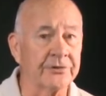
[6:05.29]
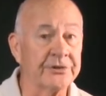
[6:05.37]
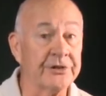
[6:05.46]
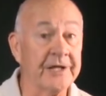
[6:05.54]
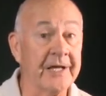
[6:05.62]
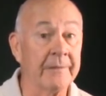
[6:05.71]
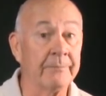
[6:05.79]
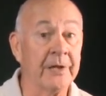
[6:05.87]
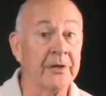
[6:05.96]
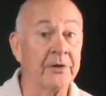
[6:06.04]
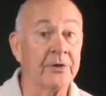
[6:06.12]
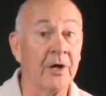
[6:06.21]
She had
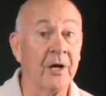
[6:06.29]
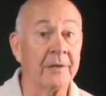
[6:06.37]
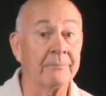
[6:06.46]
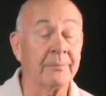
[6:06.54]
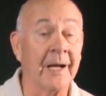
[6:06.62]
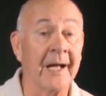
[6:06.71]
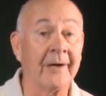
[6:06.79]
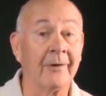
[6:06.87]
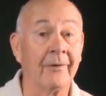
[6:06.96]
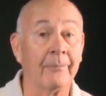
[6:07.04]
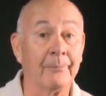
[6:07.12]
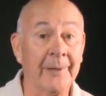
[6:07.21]
been taught by
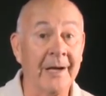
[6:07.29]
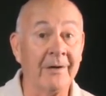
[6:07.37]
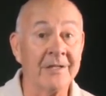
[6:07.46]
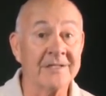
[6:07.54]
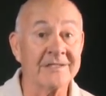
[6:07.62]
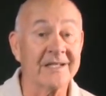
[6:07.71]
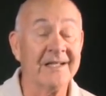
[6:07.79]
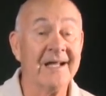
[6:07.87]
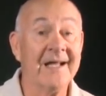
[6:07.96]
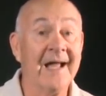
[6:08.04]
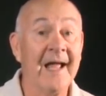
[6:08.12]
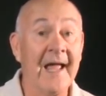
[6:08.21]
her parents
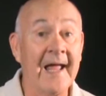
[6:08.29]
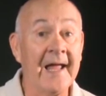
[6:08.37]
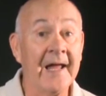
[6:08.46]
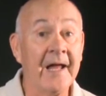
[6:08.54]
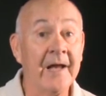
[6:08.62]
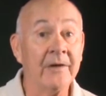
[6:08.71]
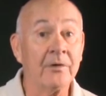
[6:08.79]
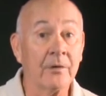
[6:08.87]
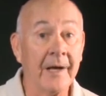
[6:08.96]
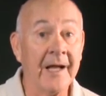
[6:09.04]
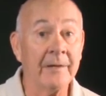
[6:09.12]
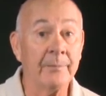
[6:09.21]
and
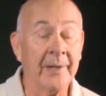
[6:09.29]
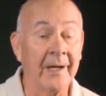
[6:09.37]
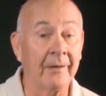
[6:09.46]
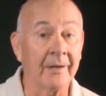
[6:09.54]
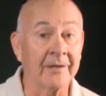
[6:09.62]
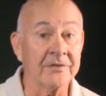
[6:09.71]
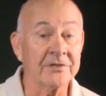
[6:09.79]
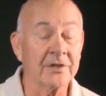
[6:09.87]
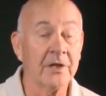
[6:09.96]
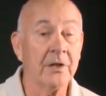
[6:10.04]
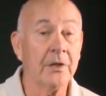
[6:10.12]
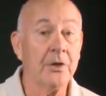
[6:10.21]
grandparents,
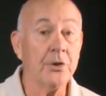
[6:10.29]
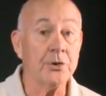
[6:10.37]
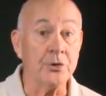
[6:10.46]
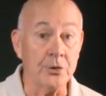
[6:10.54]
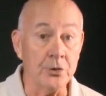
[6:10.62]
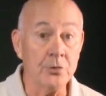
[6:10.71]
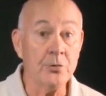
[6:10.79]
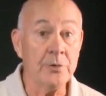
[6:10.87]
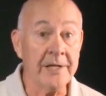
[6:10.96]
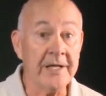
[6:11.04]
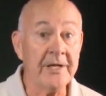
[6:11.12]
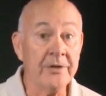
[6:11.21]
you
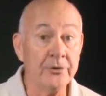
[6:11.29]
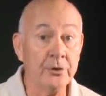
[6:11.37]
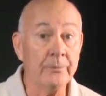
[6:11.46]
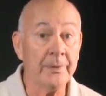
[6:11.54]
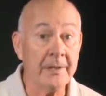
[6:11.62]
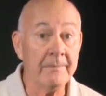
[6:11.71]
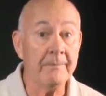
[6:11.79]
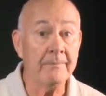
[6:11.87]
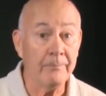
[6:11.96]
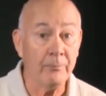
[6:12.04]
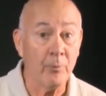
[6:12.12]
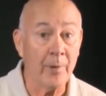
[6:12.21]
need to be
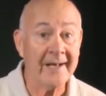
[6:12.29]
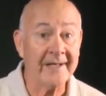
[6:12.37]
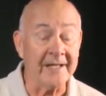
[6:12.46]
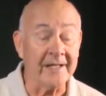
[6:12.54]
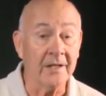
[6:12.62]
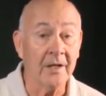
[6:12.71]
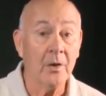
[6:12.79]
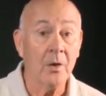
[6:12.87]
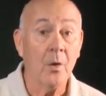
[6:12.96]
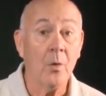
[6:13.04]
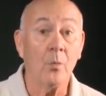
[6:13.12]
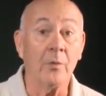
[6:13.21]
ready
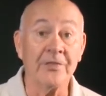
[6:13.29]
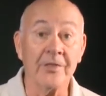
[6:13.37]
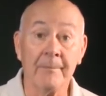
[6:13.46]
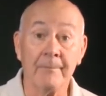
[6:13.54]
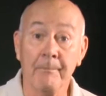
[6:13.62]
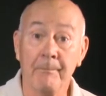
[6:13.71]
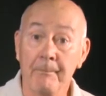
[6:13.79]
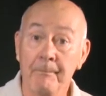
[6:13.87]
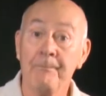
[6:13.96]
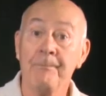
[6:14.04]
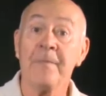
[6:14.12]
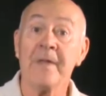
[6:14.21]
when the
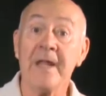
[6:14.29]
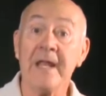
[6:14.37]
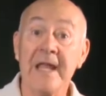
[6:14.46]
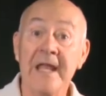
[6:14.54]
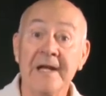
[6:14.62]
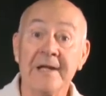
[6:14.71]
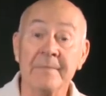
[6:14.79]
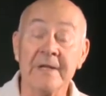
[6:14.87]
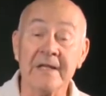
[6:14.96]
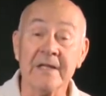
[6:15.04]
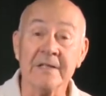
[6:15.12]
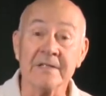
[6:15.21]

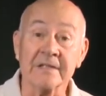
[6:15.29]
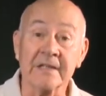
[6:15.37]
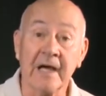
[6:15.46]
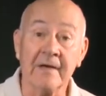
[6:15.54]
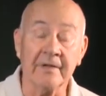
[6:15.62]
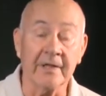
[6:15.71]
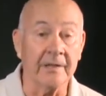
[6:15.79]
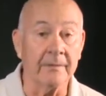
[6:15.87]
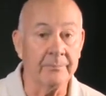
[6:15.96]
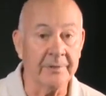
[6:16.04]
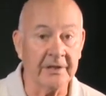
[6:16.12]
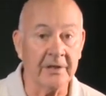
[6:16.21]
enemy is coming,
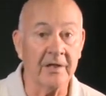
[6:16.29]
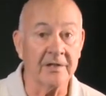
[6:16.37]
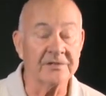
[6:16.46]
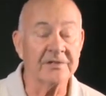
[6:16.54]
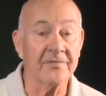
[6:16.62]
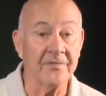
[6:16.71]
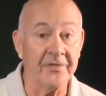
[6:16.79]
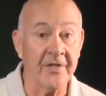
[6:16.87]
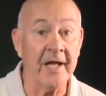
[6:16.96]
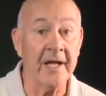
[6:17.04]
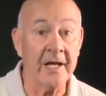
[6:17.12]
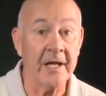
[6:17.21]
because
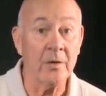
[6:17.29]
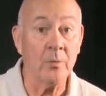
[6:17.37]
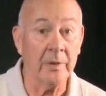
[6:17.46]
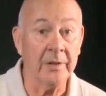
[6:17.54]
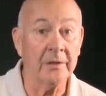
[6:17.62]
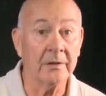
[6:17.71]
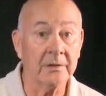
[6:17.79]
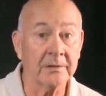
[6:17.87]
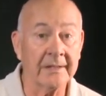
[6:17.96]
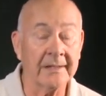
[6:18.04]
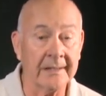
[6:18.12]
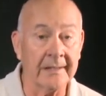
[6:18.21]
they will
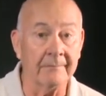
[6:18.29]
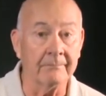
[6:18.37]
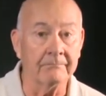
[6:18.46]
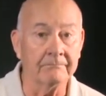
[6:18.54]
come.